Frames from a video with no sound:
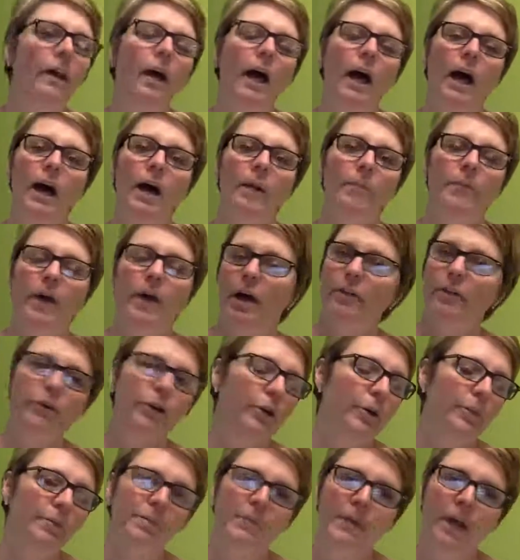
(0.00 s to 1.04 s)

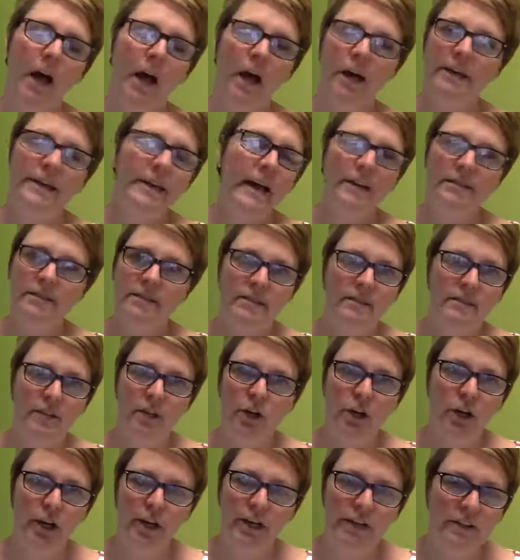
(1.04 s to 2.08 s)
other
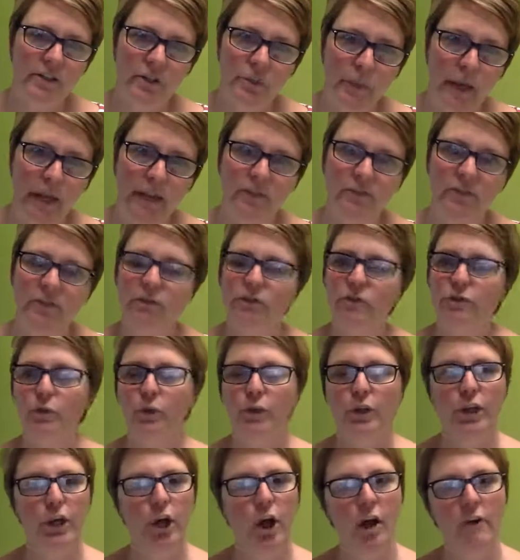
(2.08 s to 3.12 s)
unnecessary expenses for
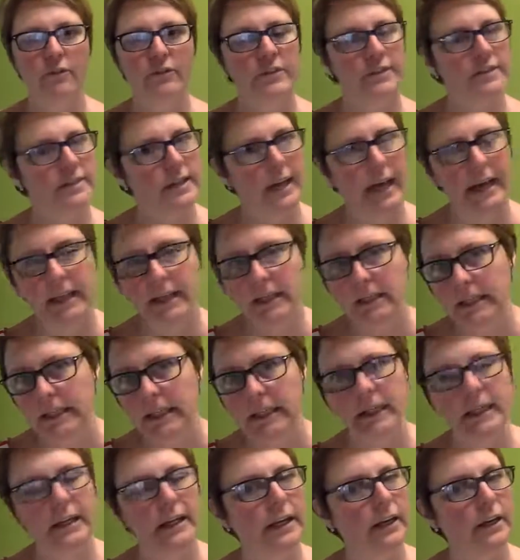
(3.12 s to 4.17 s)
the office, like
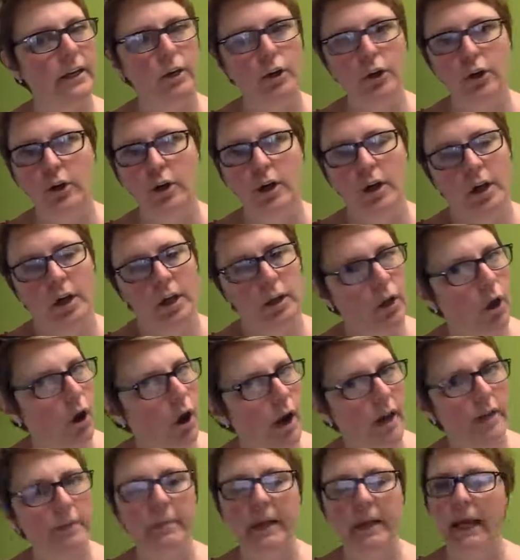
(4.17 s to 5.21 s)
cleaning or
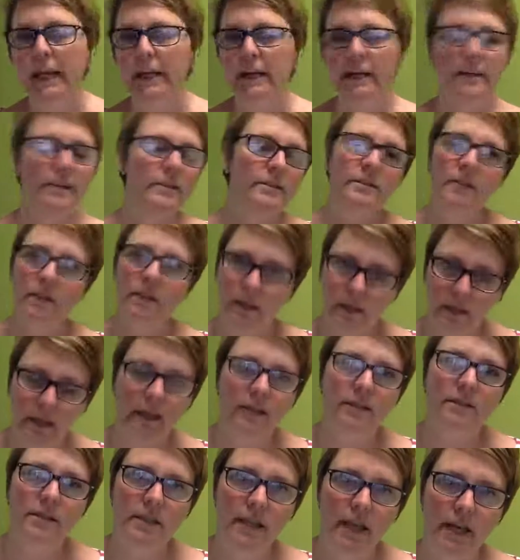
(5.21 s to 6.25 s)
lawn maintenance and
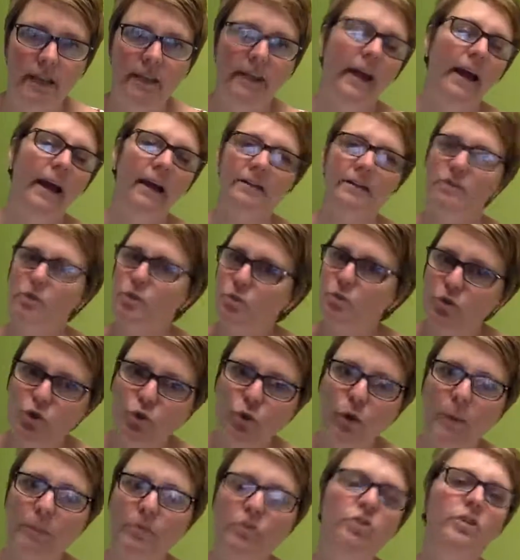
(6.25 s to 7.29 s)
things like that,
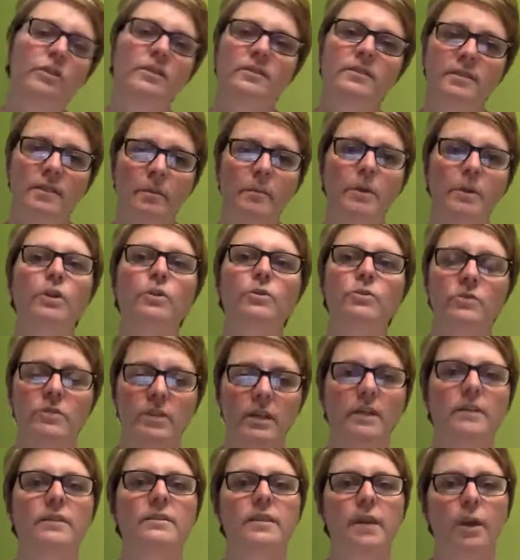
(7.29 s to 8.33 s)
subscriptions, some of those
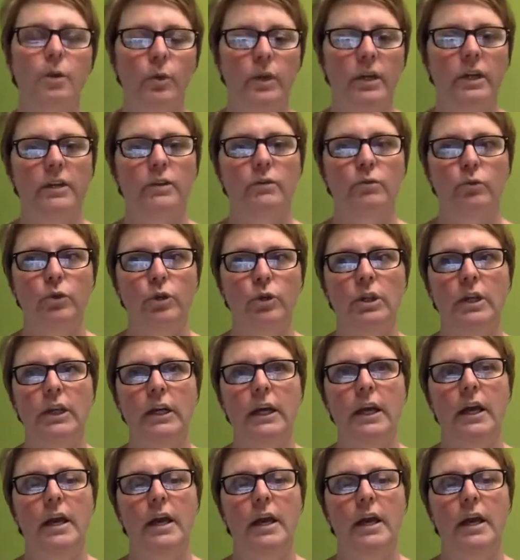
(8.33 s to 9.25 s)
things that we can really